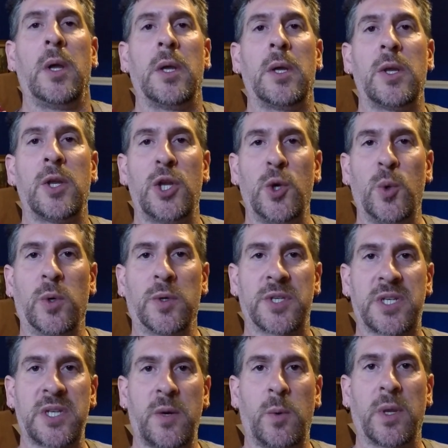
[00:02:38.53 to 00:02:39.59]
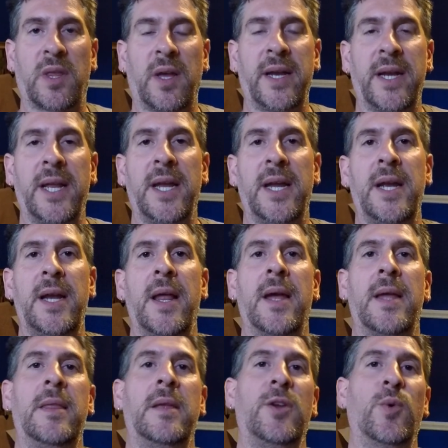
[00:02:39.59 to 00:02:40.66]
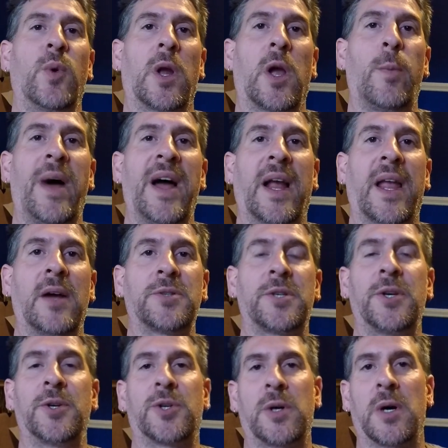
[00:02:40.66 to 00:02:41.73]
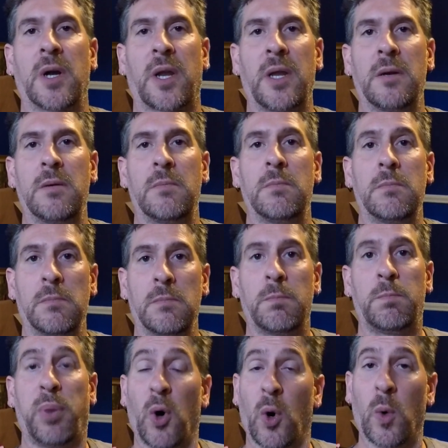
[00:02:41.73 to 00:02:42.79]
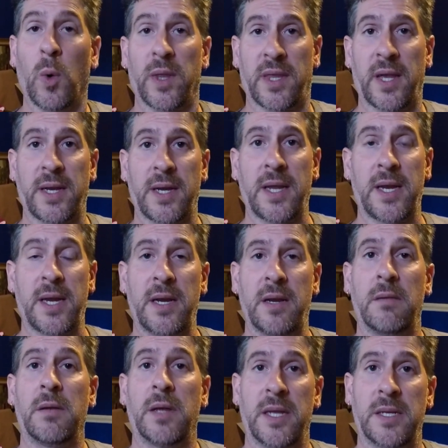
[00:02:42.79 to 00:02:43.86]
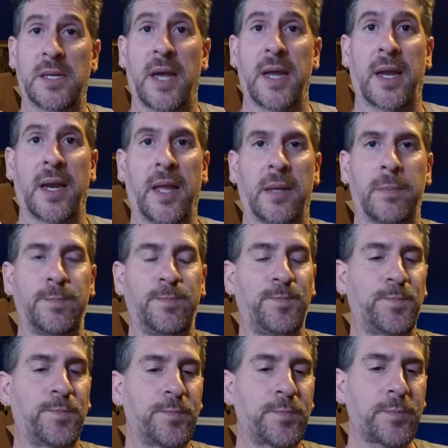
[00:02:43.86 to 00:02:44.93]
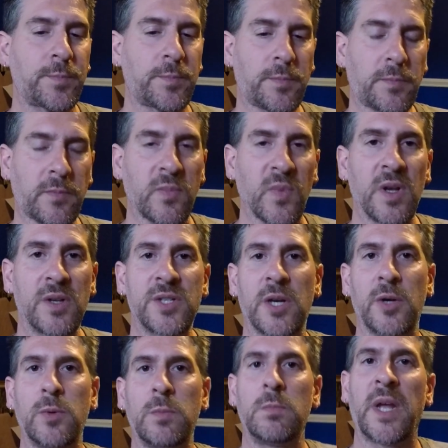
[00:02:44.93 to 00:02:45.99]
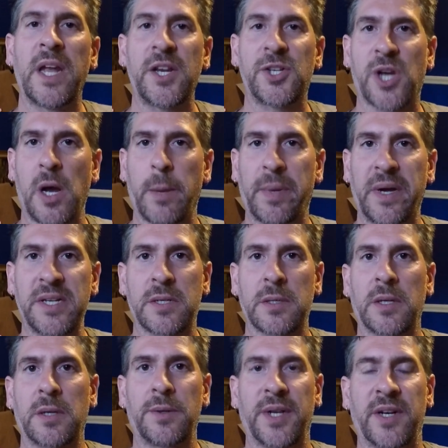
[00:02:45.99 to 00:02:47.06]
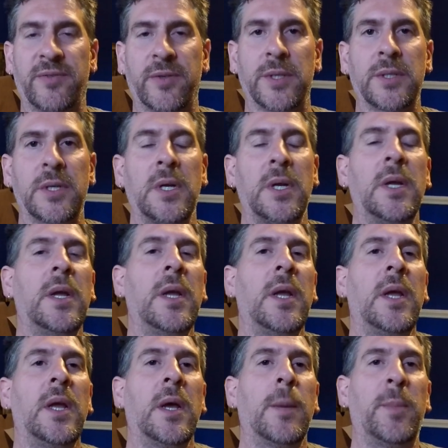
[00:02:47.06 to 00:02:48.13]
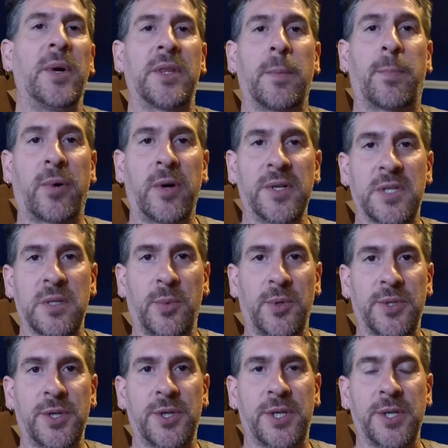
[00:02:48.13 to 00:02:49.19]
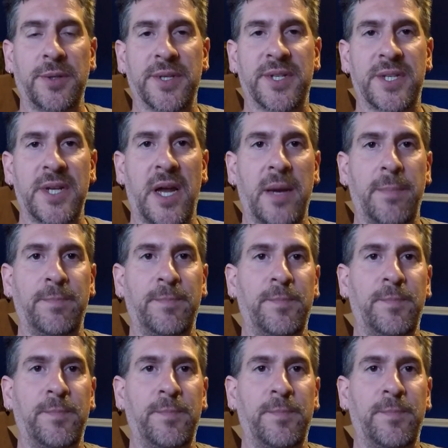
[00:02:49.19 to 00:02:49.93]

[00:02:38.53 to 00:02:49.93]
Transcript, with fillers: you will see what they need and then you will go back out to your truck and pull what they need and take it in. So each company's a little different, but the principles are still the same.